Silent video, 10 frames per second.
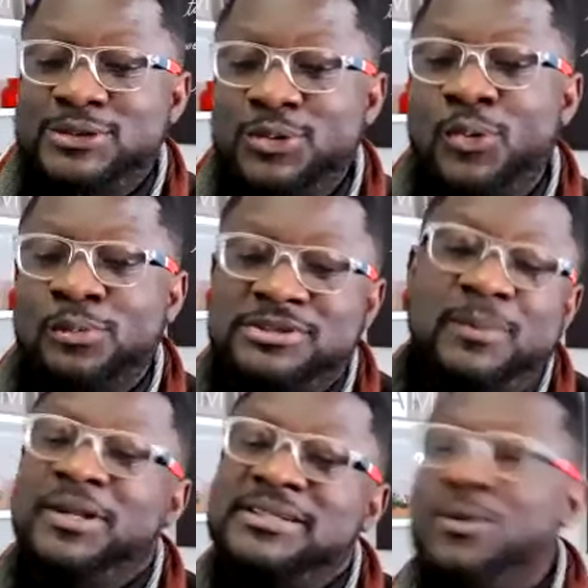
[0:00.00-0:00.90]
So
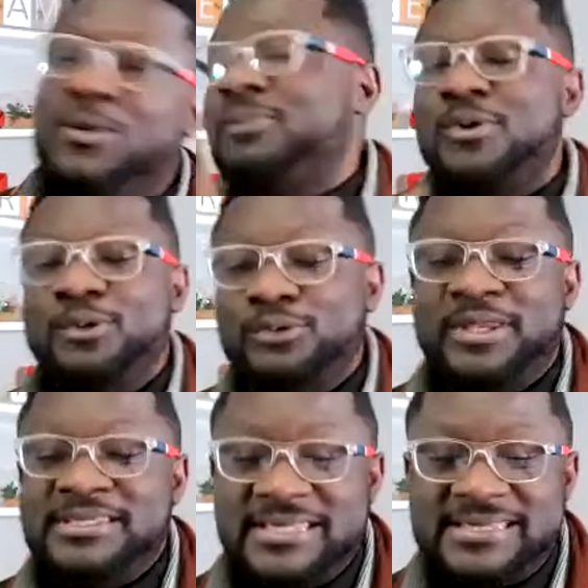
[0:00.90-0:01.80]
somebody says, oh, I'm going to
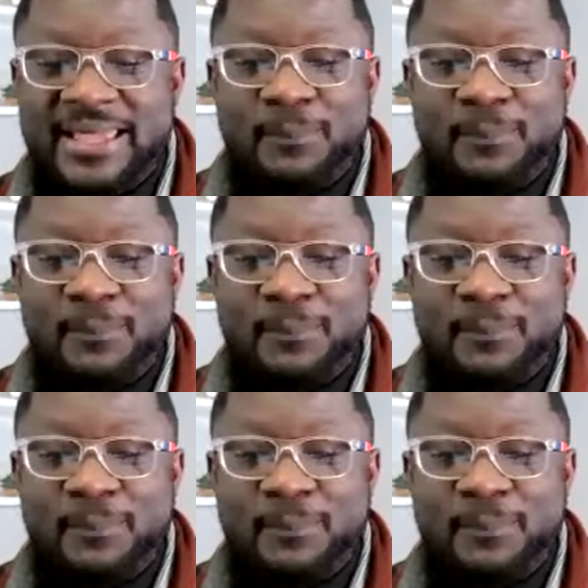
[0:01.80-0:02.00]
do this year,